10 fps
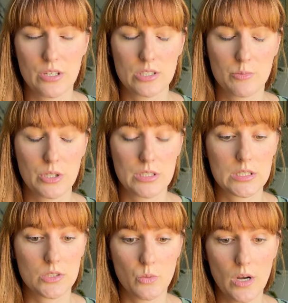experienced
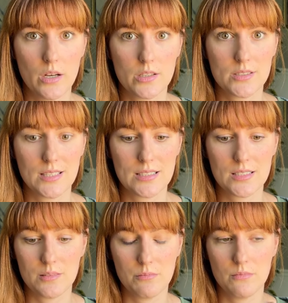as well. As not
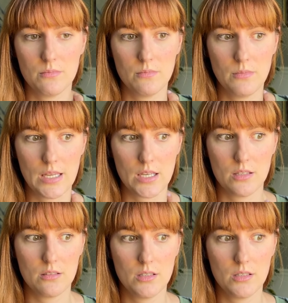to make it